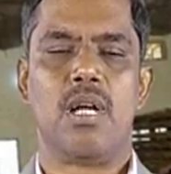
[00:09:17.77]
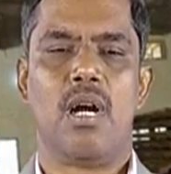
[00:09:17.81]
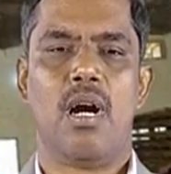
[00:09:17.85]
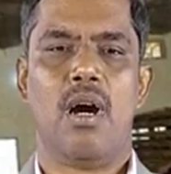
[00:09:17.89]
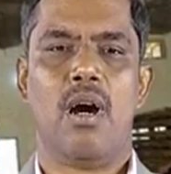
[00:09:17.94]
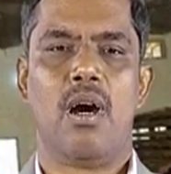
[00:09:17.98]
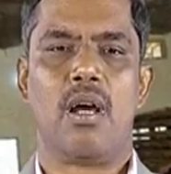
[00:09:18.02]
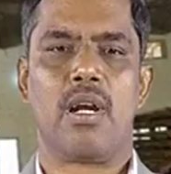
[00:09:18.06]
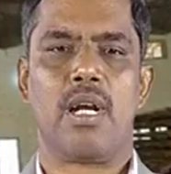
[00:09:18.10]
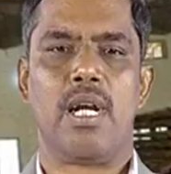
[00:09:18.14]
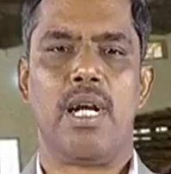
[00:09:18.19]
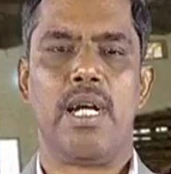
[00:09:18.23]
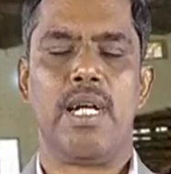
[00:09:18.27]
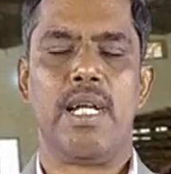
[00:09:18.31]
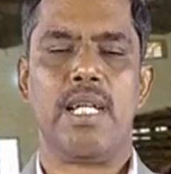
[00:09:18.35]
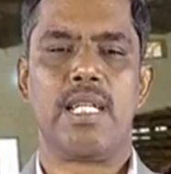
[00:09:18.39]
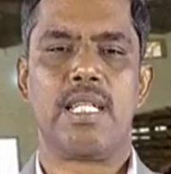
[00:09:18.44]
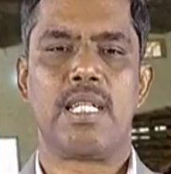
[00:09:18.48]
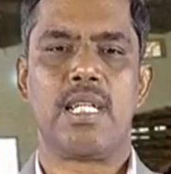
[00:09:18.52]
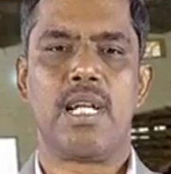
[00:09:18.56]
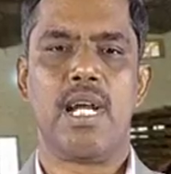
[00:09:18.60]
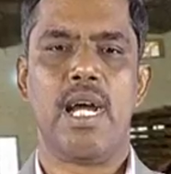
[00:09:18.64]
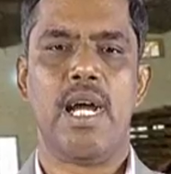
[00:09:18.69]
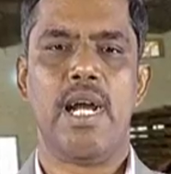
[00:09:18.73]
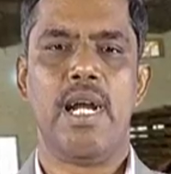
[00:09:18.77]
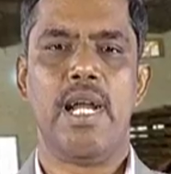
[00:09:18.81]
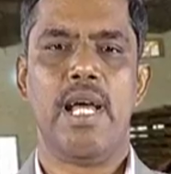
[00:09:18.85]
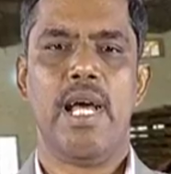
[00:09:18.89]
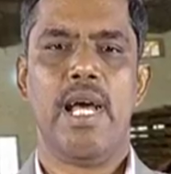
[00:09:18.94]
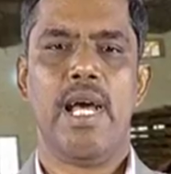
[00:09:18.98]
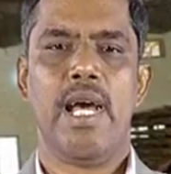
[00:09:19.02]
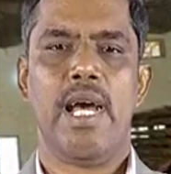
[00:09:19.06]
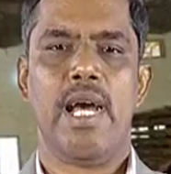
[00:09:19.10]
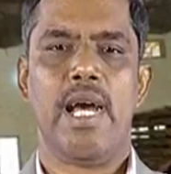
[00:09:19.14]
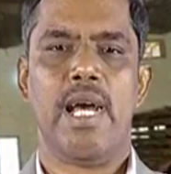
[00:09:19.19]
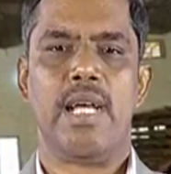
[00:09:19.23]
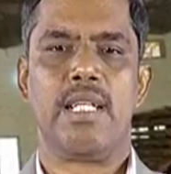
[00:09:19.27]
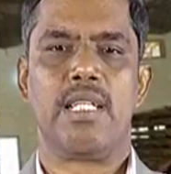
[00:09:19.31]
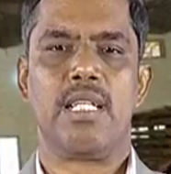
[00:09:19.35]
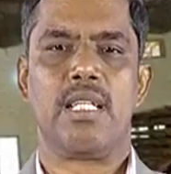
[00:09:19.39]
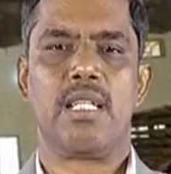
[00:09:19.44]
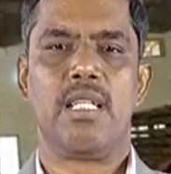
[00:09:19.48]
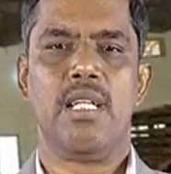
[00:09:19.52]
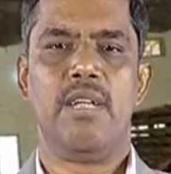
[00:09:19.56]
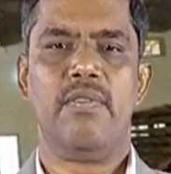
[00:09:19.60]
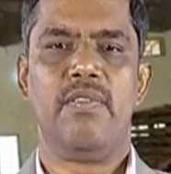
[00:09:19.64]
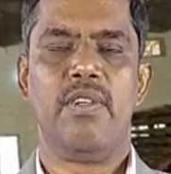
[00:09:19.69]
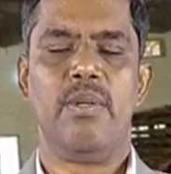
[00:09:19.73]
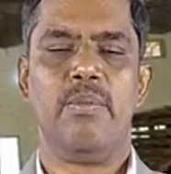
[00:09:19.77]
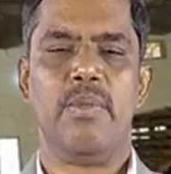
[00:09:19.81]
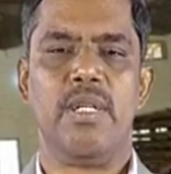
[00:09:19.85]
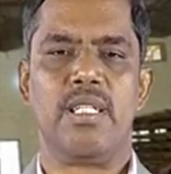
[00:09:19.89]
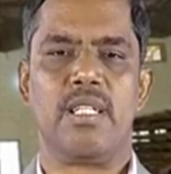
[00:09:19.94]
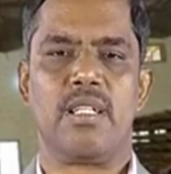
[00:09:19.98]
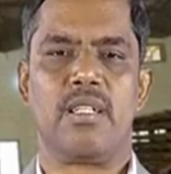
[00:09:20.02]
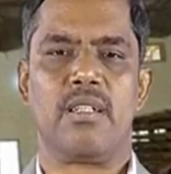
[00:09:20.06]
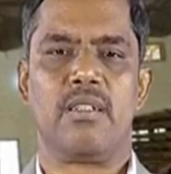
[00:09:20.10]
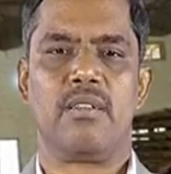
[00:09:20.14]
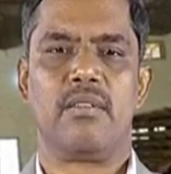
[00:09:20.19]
are destroyed as a safety measure.